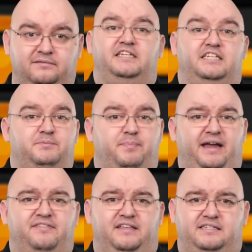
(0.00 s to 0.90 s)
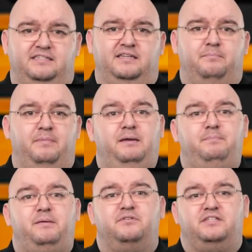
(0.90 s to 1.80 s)
Despite this, many
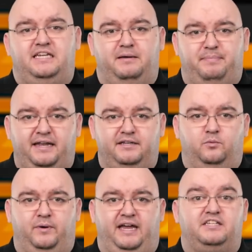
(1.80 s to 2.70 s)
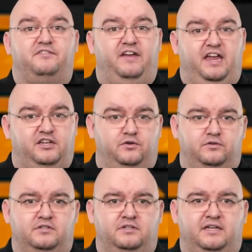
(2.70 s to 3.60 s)
people see abandonware as fair
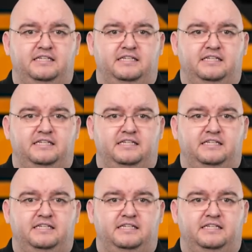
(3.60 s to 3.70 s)
use,